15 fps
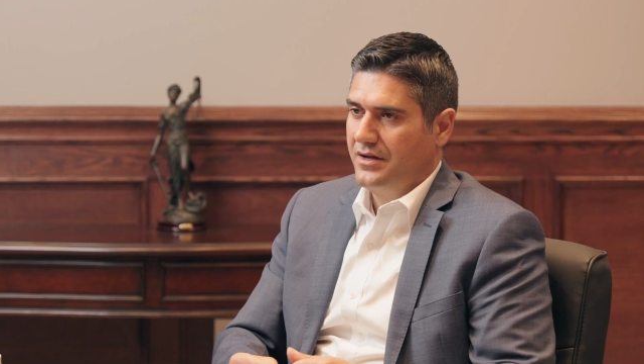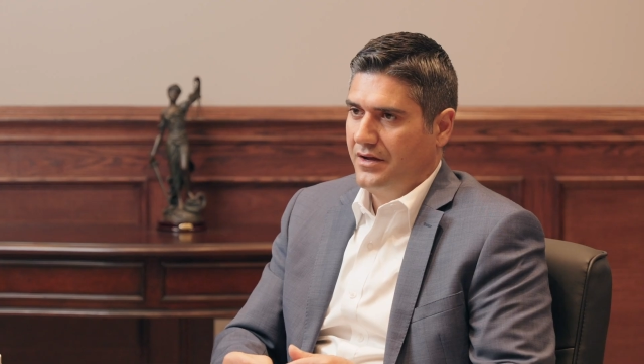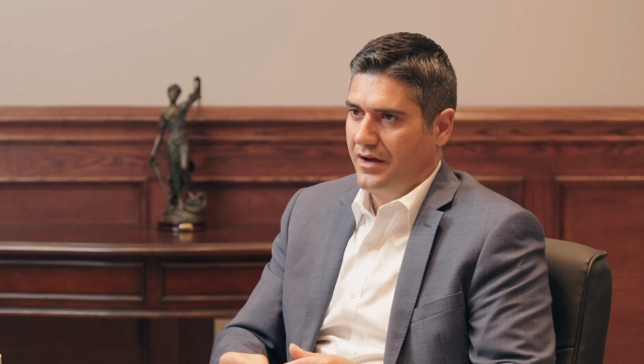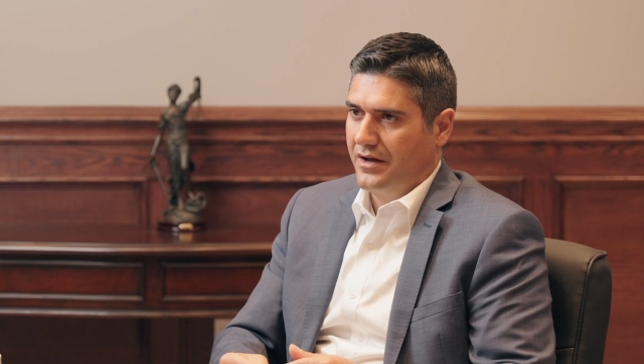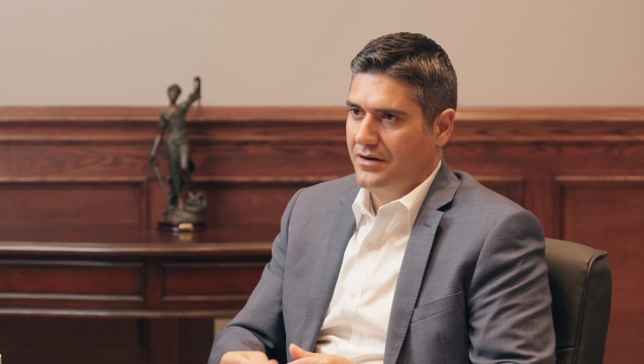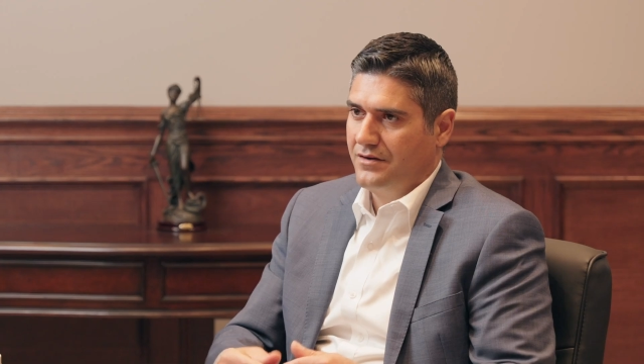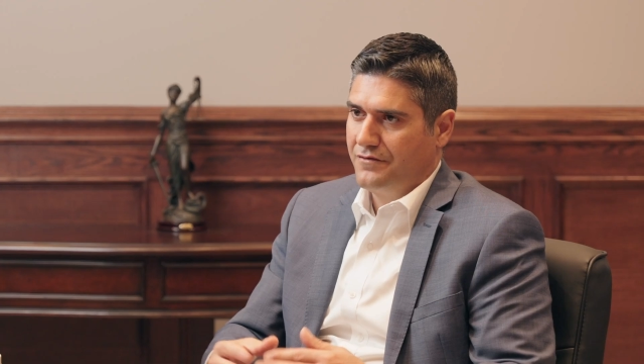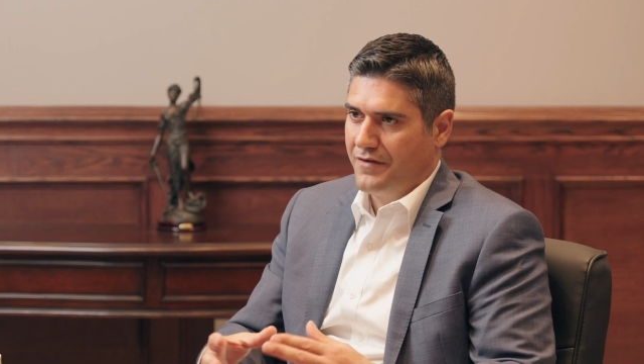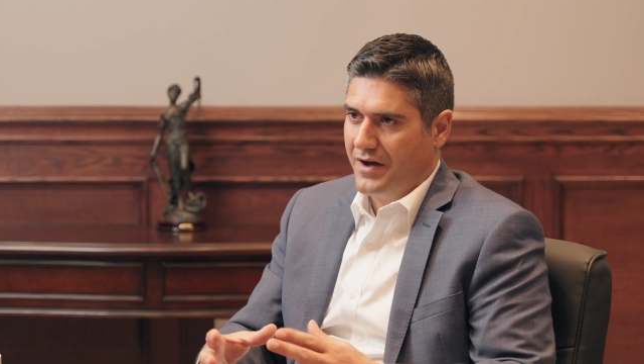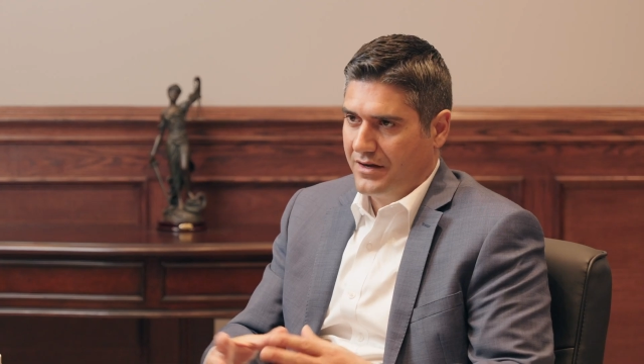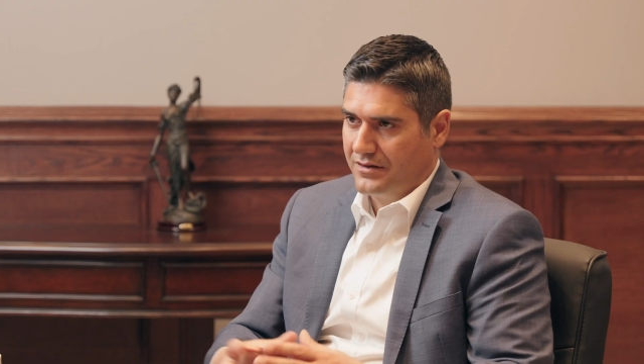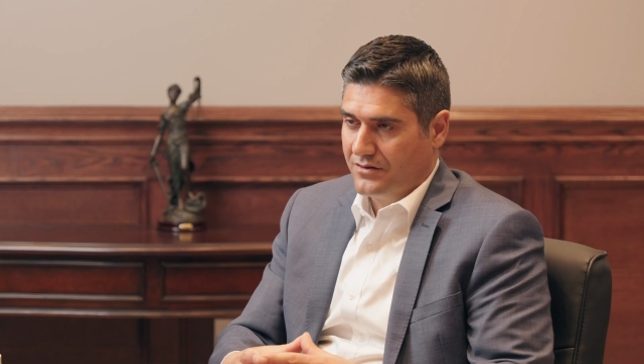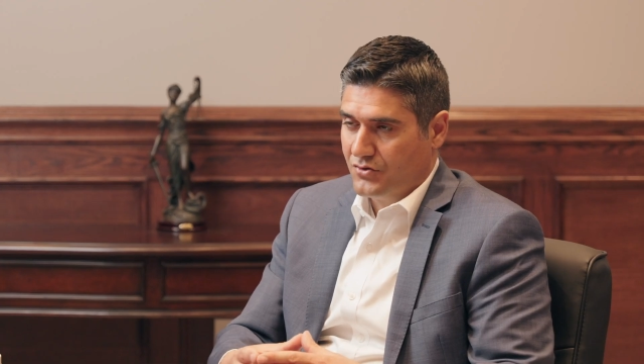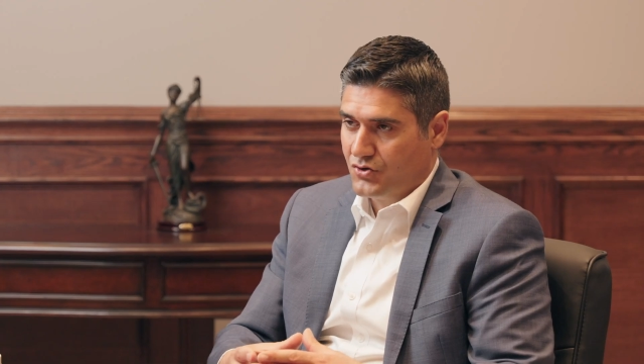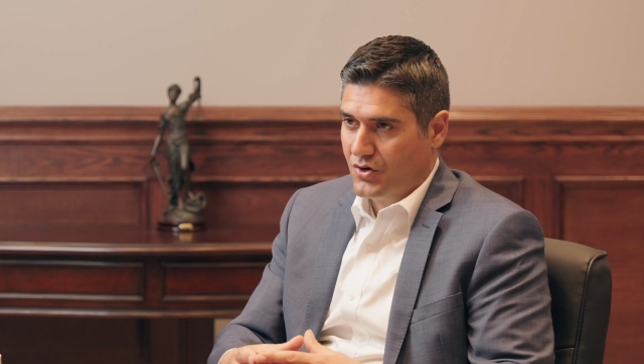And in
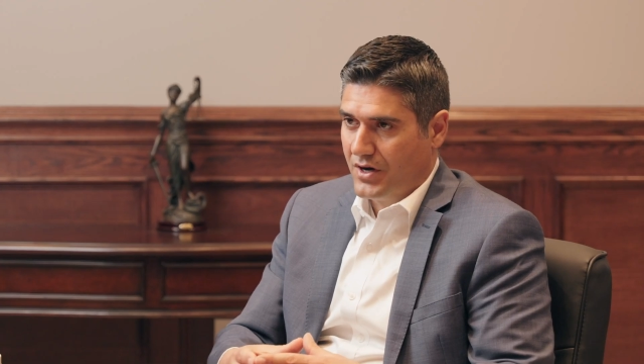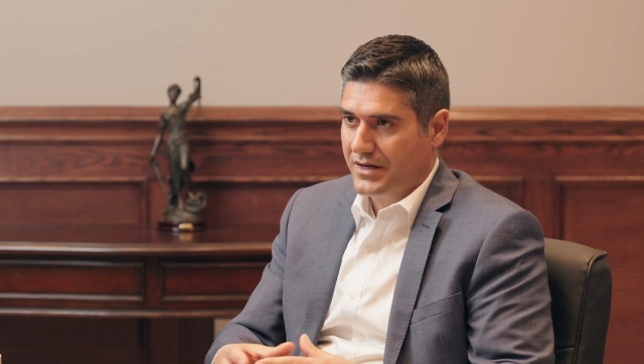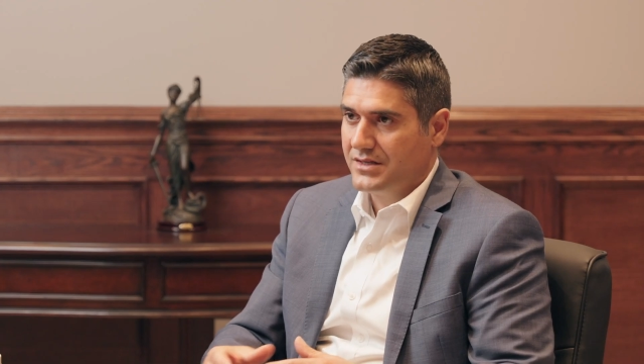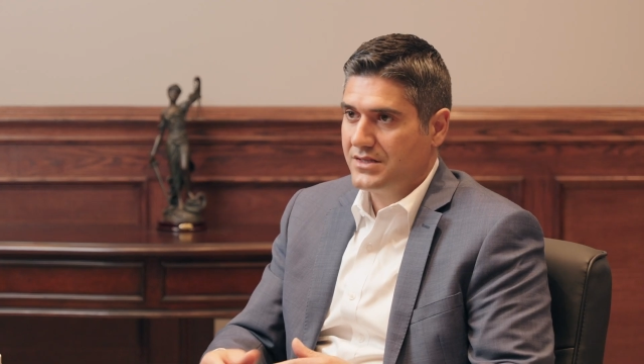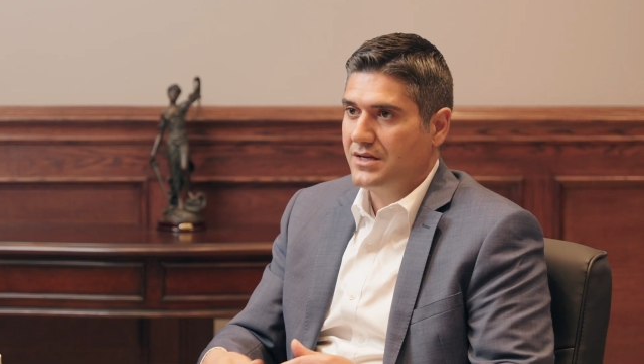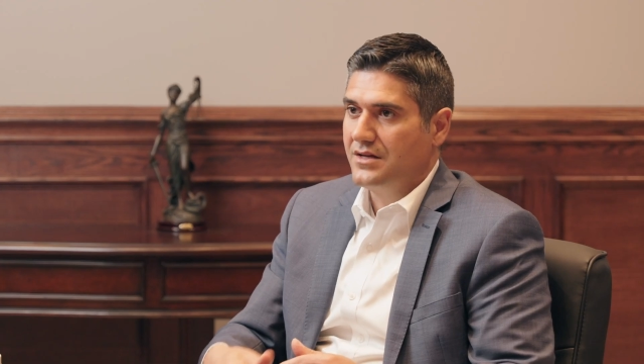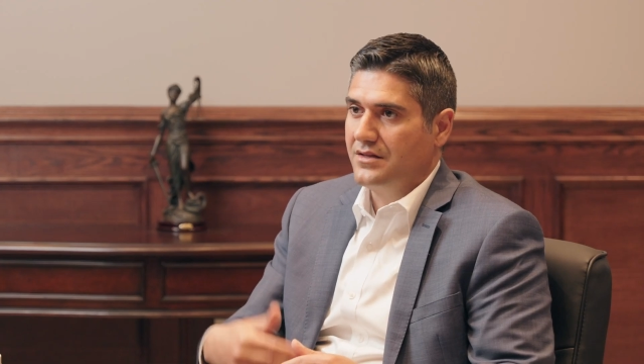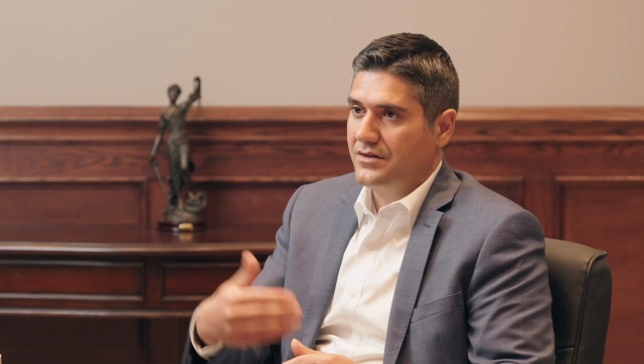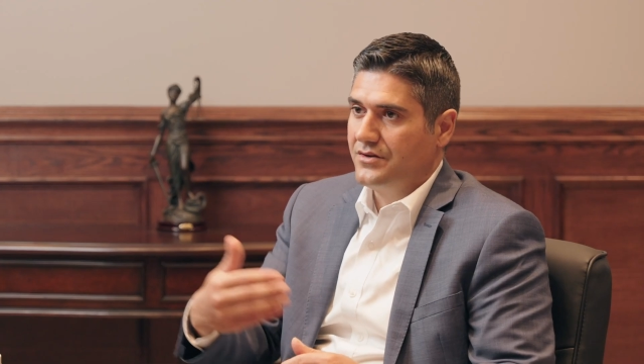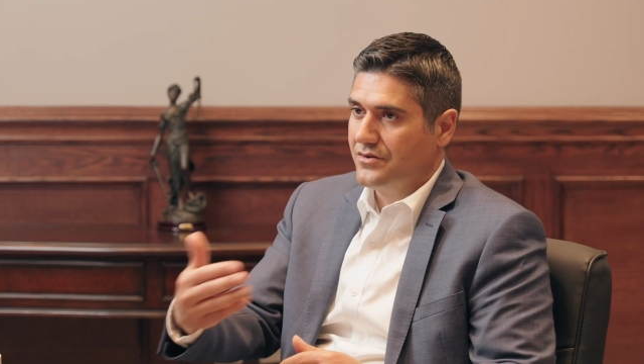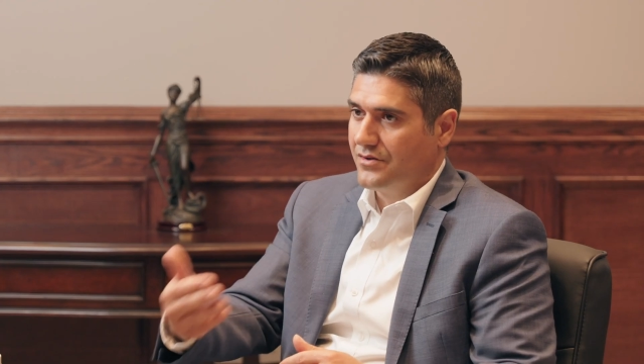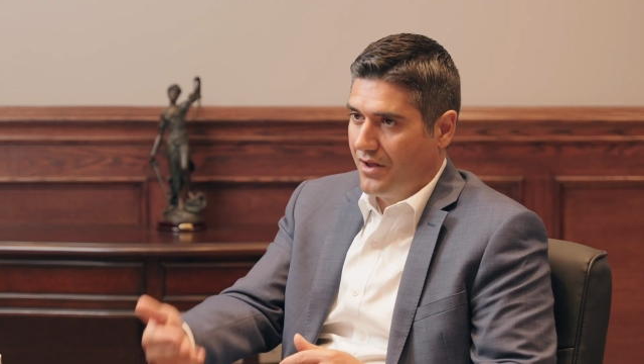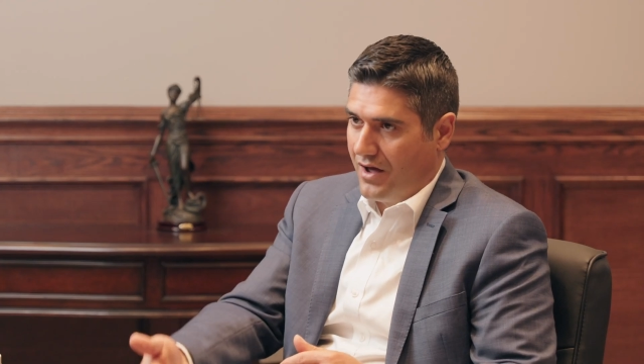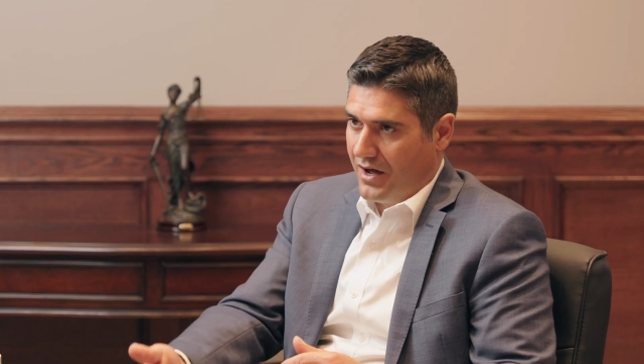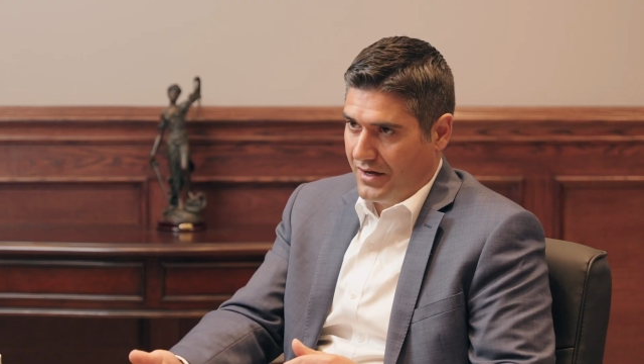fact, they'll try to say that you're
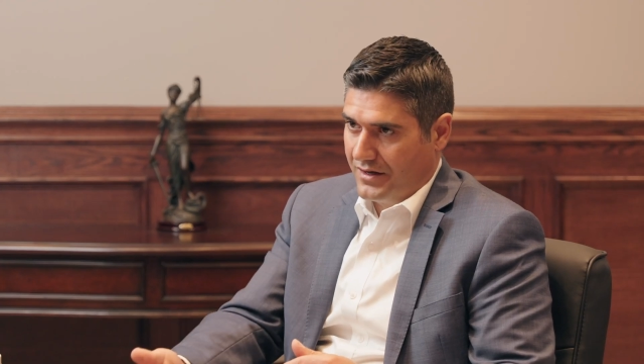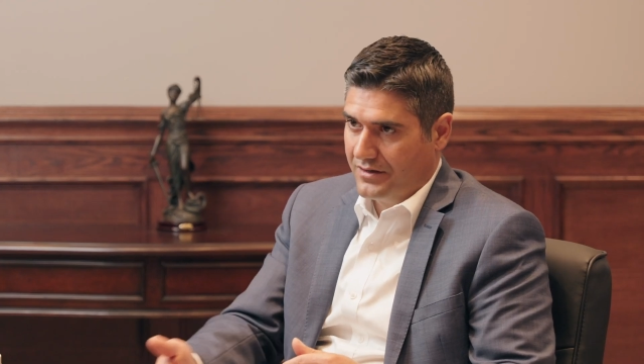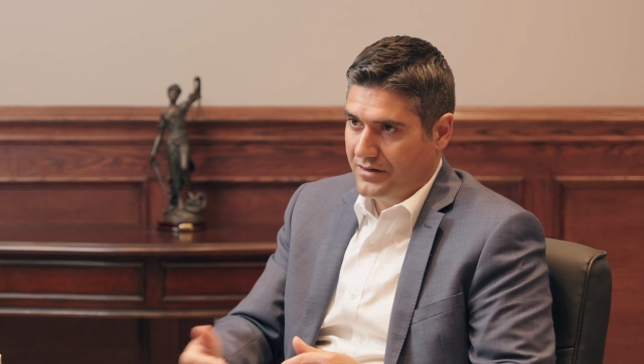lying.